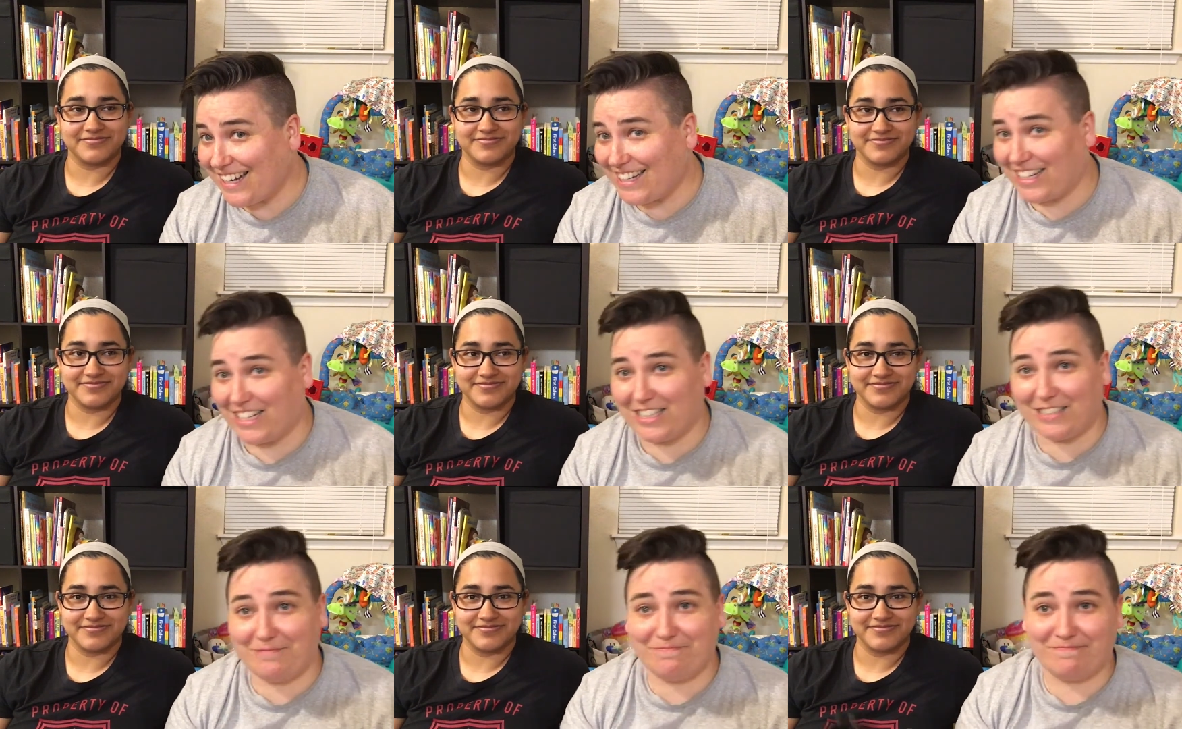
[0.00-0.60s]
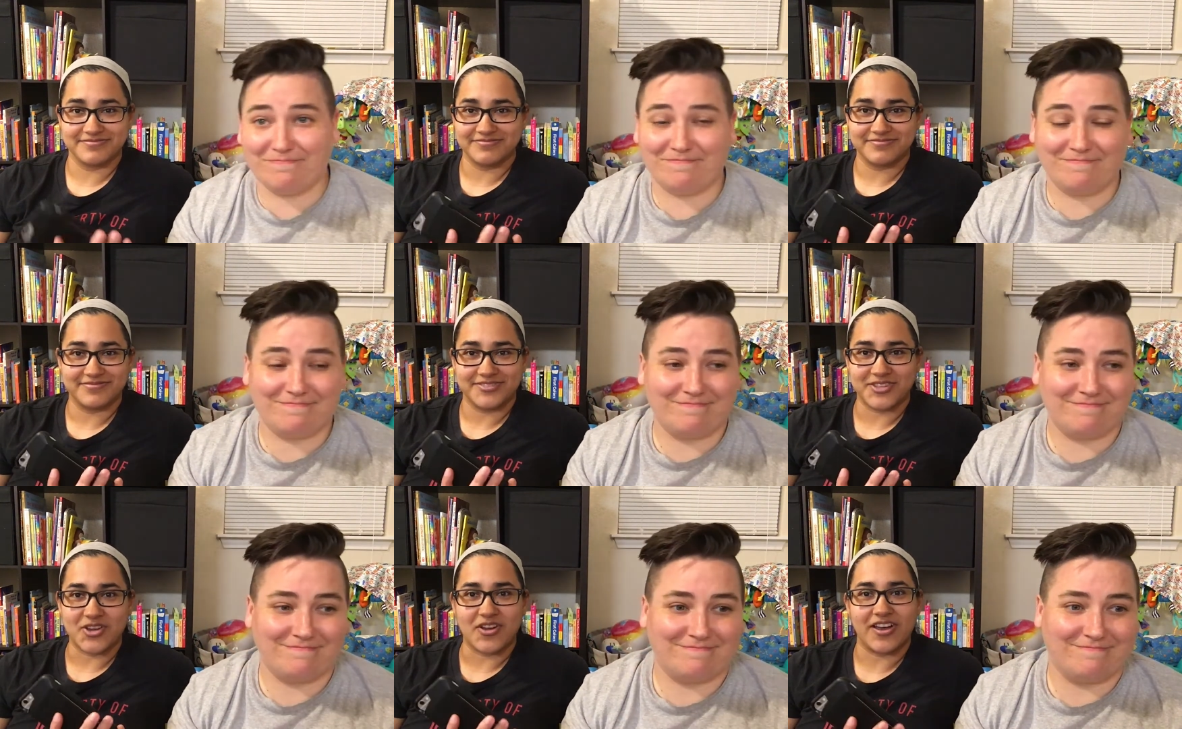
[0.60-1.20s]
Speaker 1: Nothing? No,
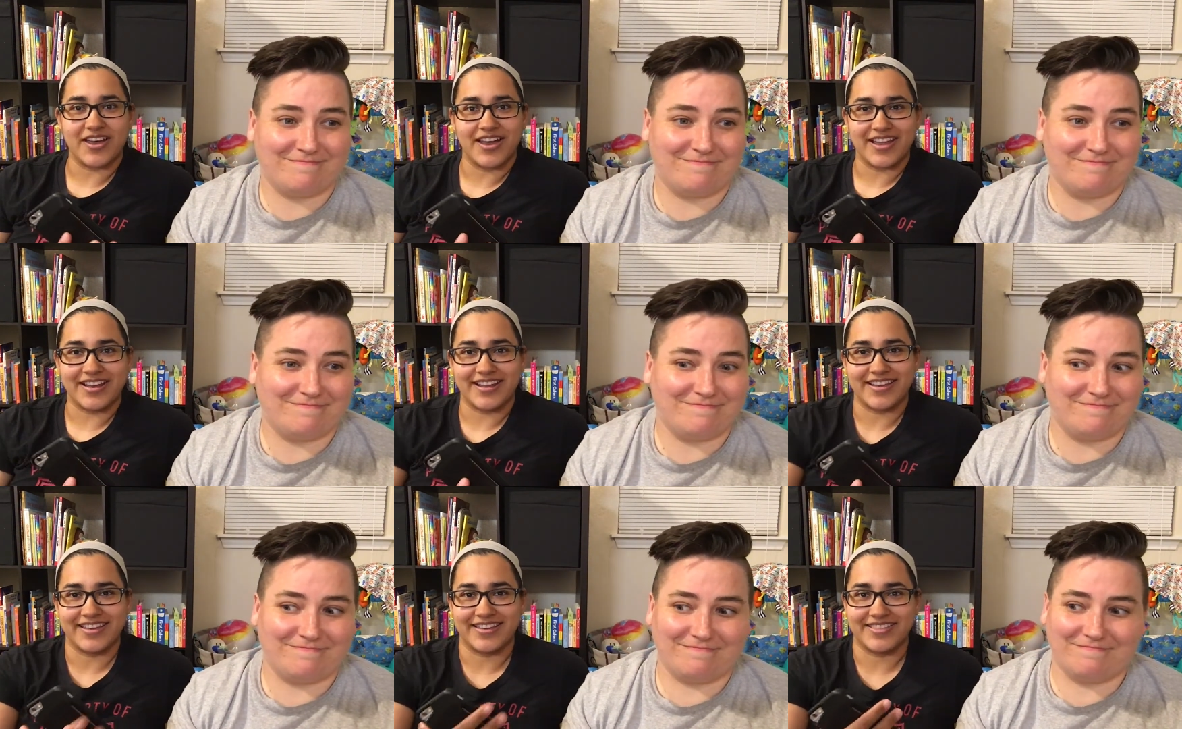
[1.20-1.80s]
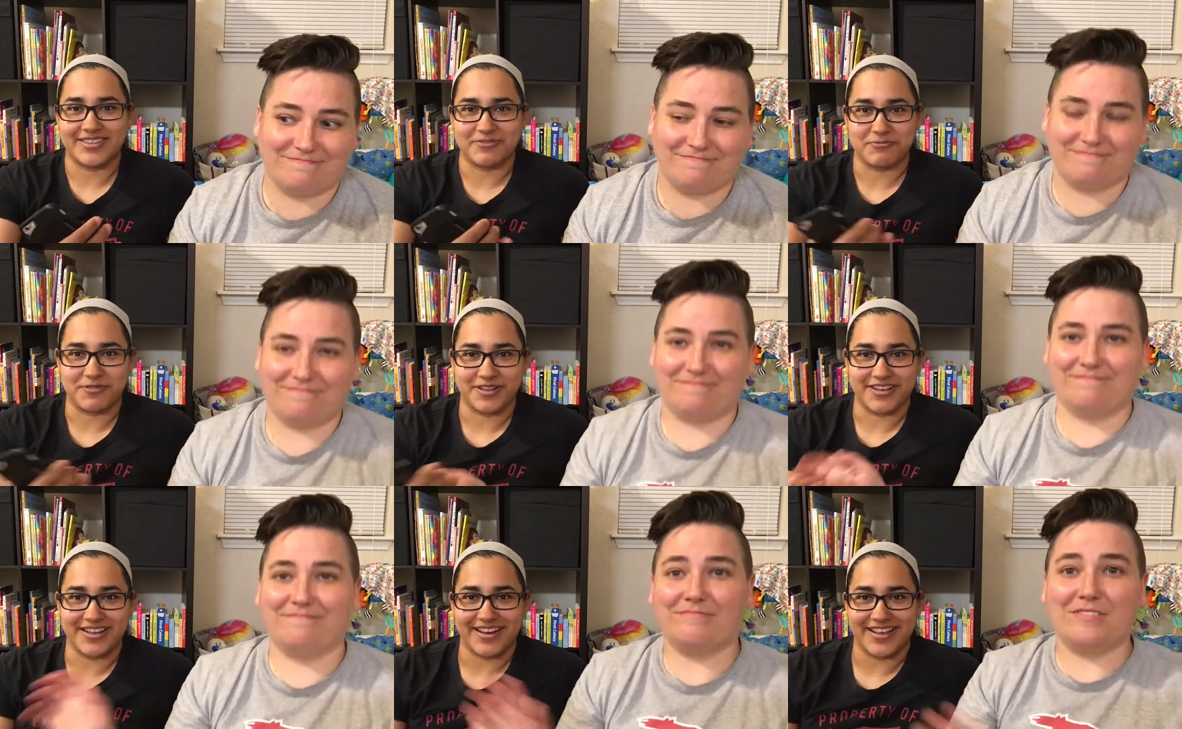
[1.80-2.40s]
Speaker 2: I like the one
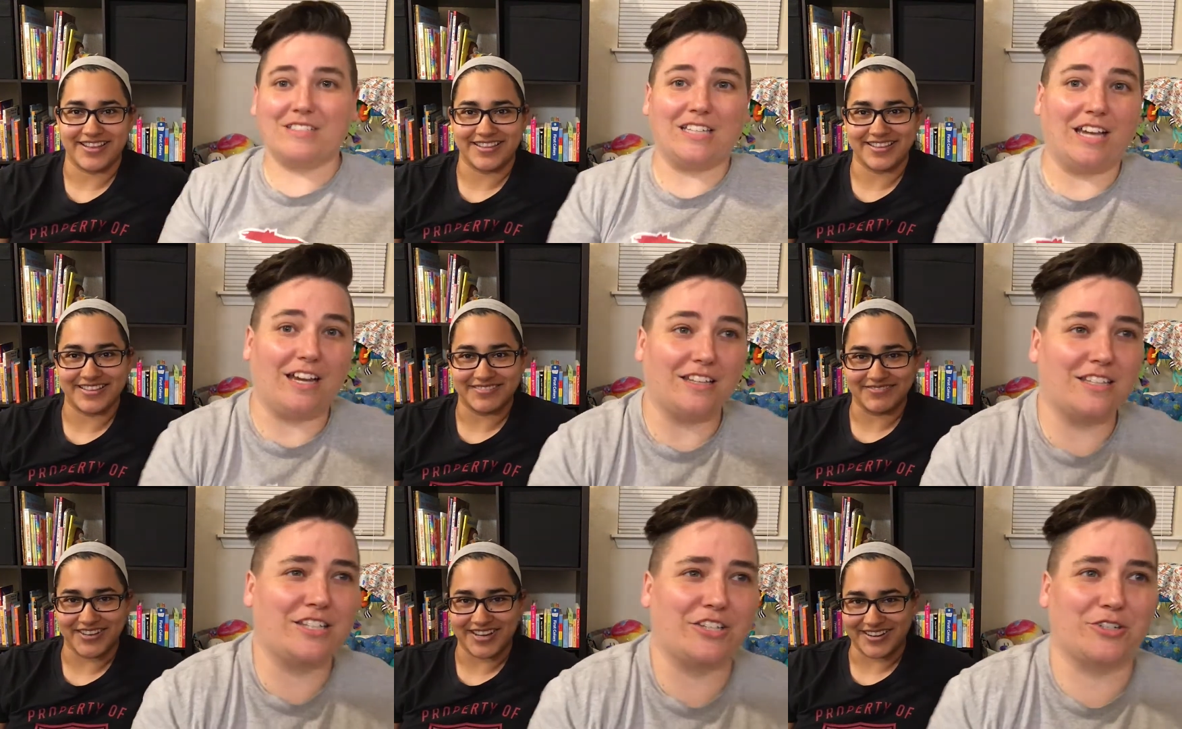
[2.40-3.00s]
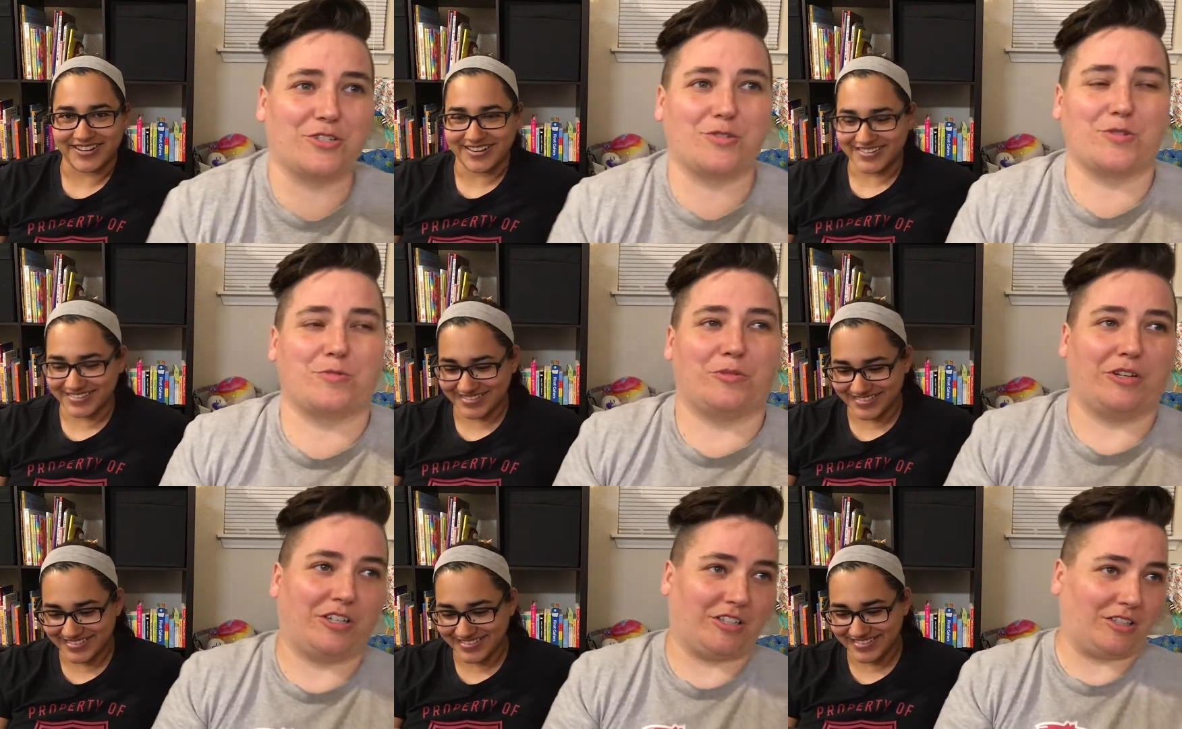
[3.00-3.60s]
that I Yeah, I think better. yours was
Speaker 1: pretty
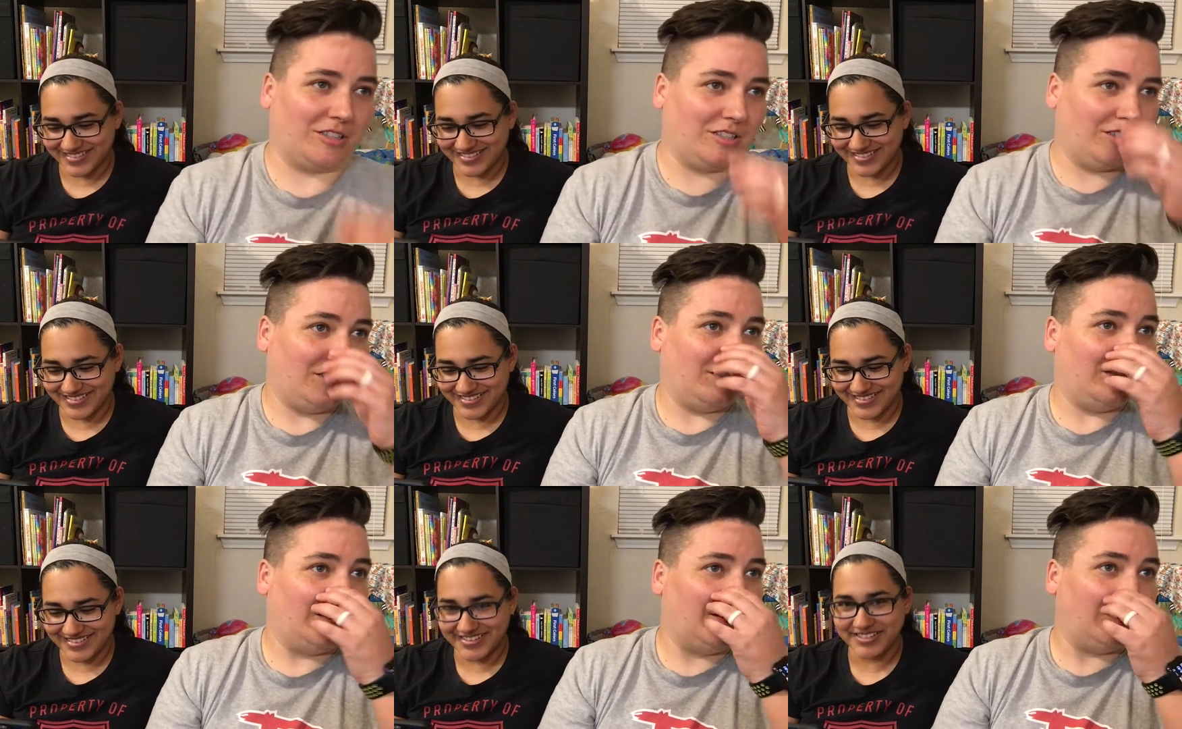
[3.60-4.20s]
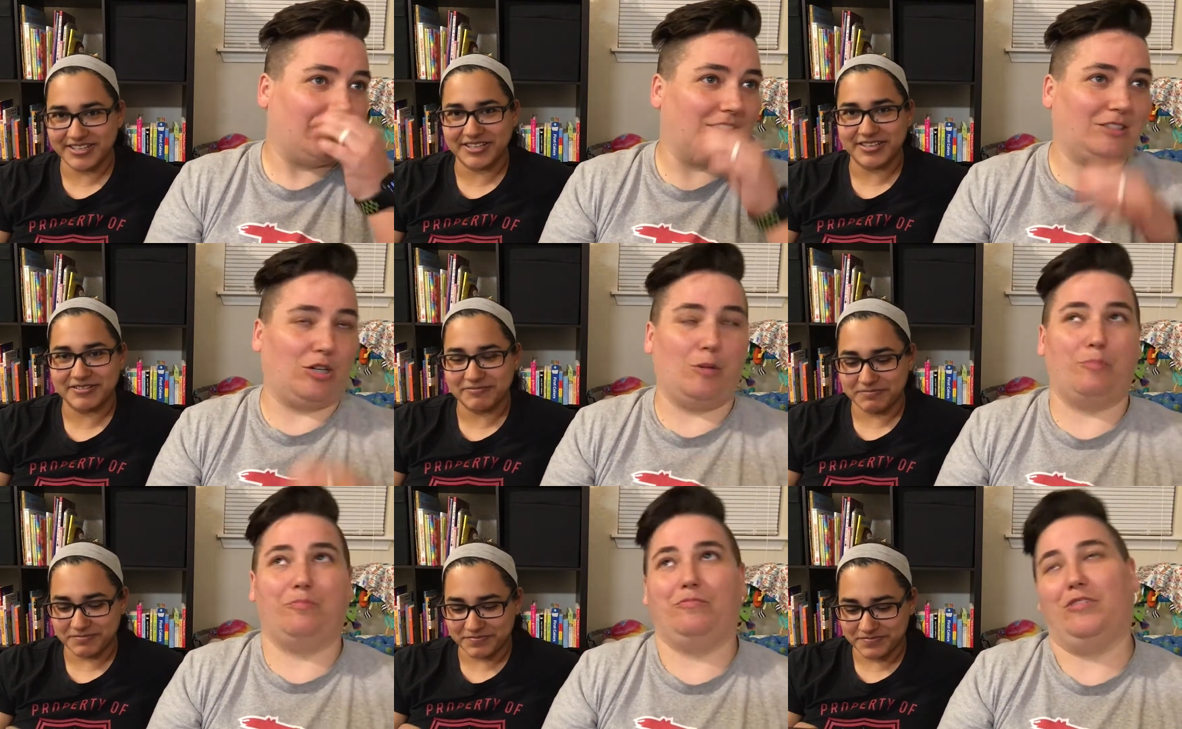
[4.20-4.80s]
good.
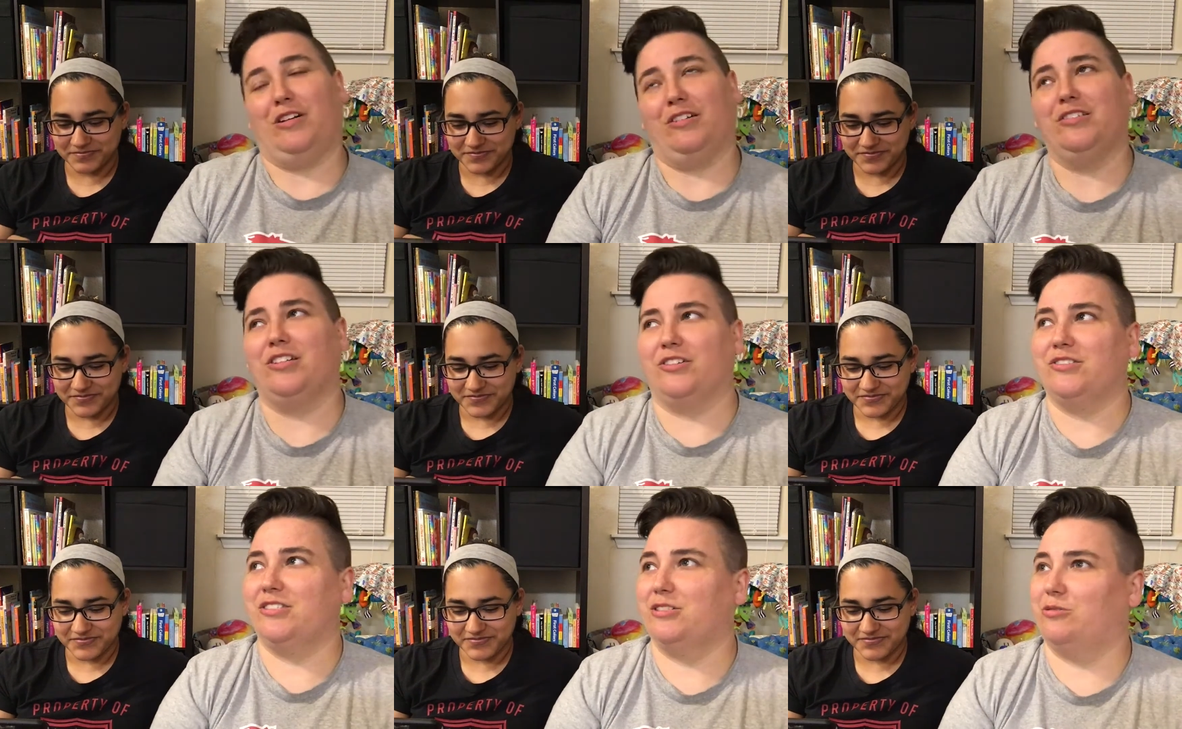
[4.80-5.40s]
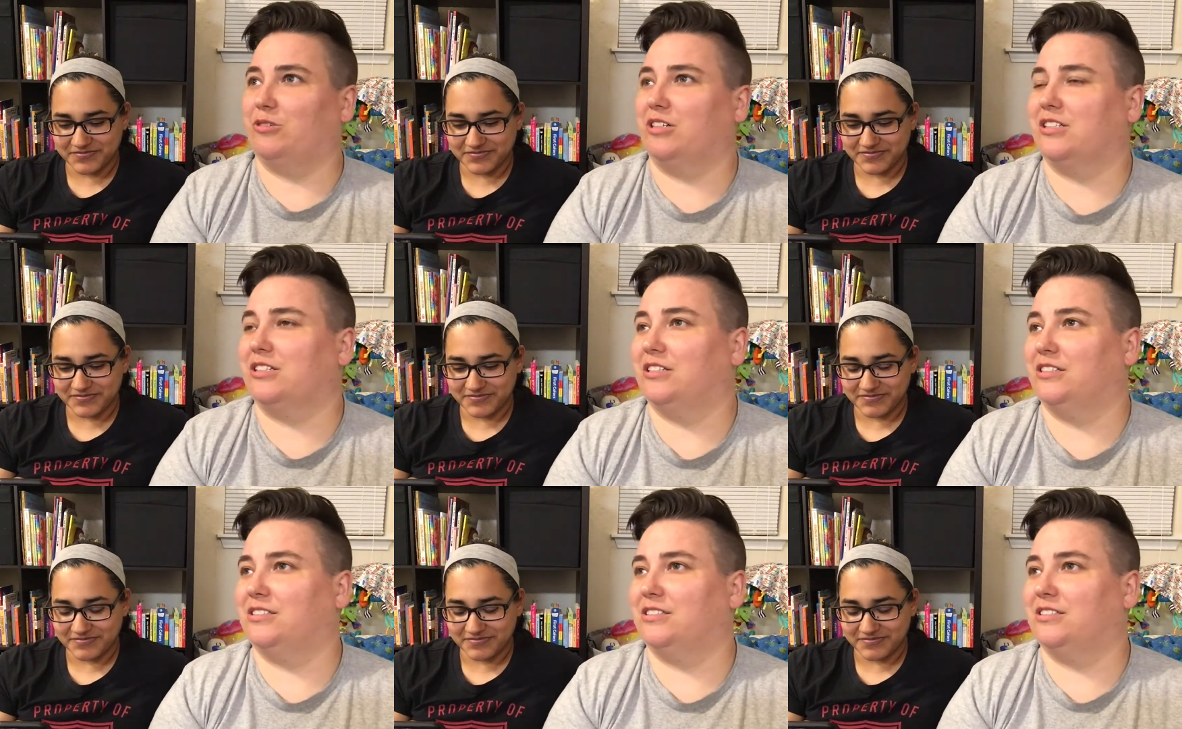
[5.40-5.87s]
well, no, it still works.